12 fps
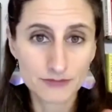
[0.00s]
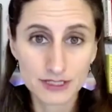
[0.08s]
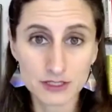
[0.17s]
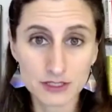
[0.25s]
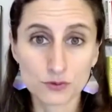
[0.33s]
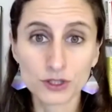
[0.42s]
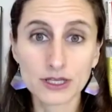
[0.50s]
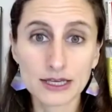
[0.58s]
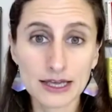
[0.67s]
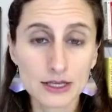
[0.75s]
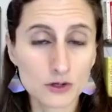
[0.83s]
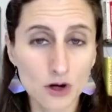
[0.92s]
is a
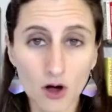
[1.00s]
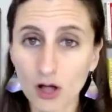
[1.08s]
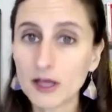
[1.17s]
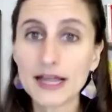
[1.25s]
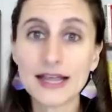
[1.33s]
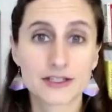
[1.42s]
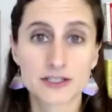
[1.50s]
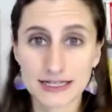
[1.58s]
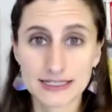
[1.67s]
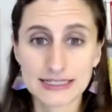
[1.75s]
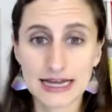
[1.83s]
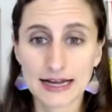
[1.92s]
really, all hands
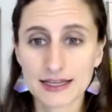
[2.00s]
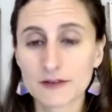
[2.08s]
on deck